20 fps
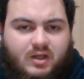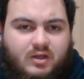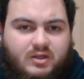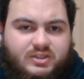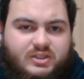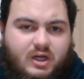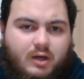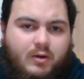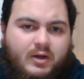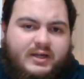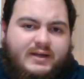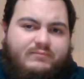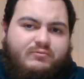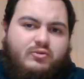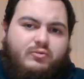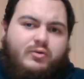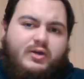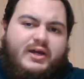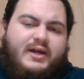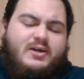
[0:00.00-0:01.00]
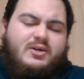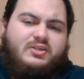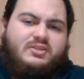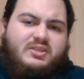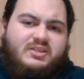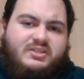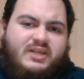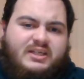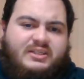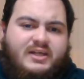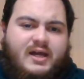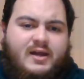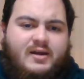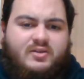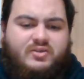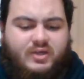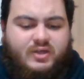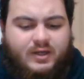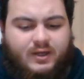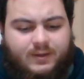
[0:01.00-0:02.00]
So I give the Eels a 6 out
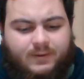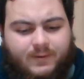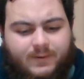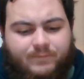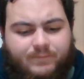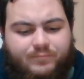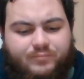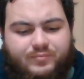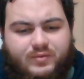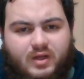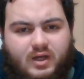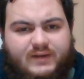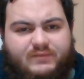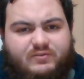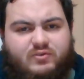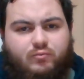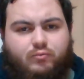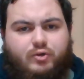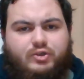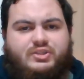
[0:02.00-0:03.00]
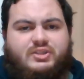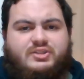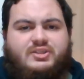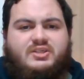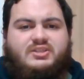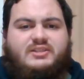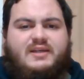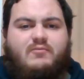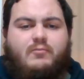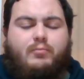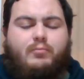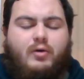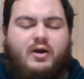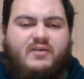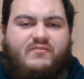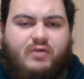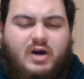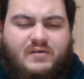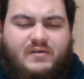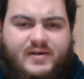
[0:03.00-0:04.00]
of 10. I give the Roosters a
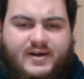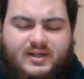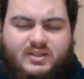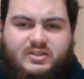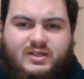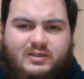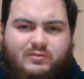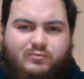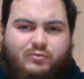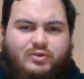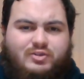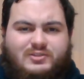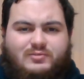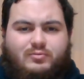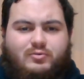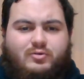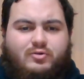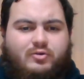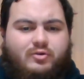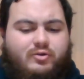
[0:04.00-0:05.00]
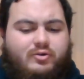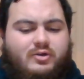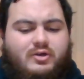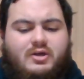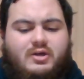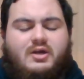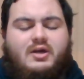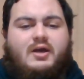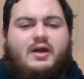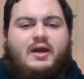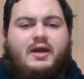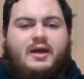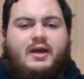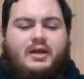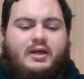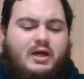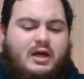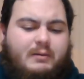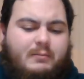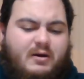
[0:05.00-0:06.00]
7.5 out of 10. The Roosters were good.
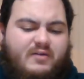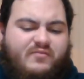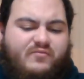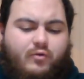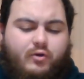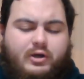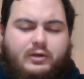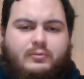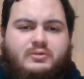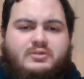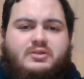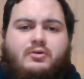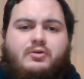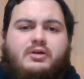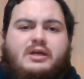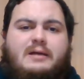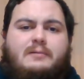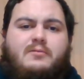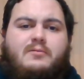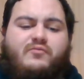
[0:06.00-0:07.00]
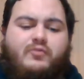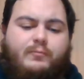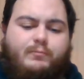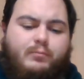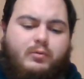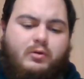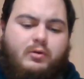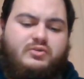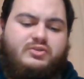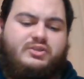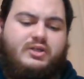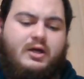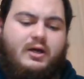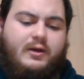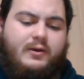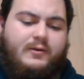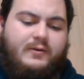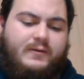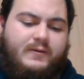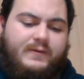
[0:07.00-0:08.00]
And I thought it was a good game of football.
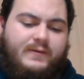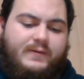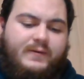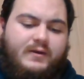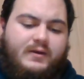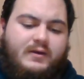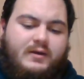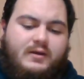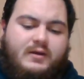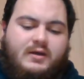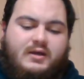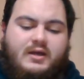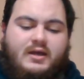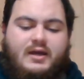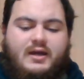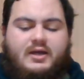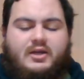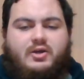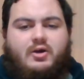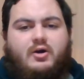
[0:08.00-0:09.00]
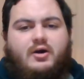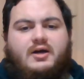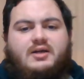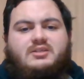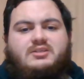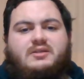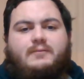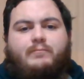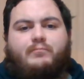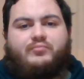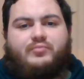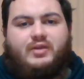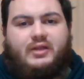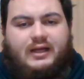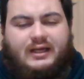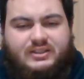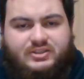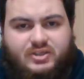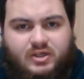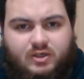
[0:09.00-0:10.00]
So, yeah, guys,
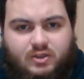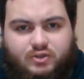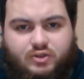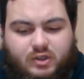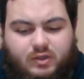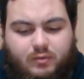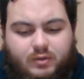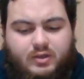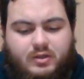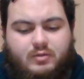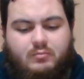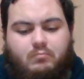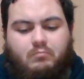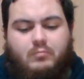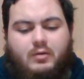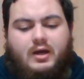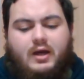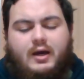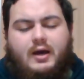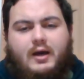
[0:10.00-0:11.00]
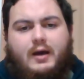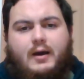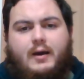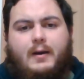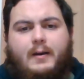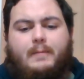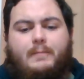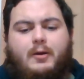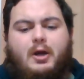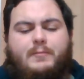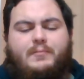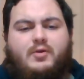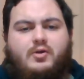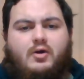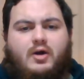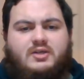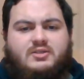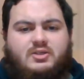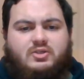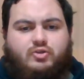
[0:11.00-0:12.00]
that's going to do it. Hope you
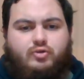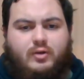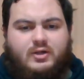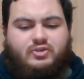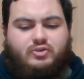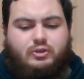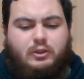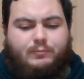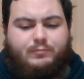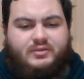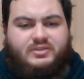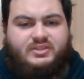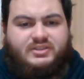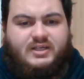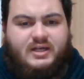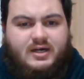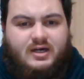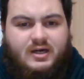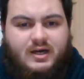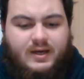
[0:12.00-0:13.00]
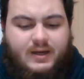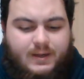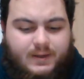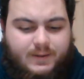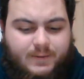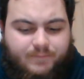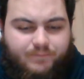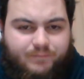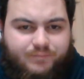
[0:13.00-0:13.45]
guys enjoyed Super Saturday.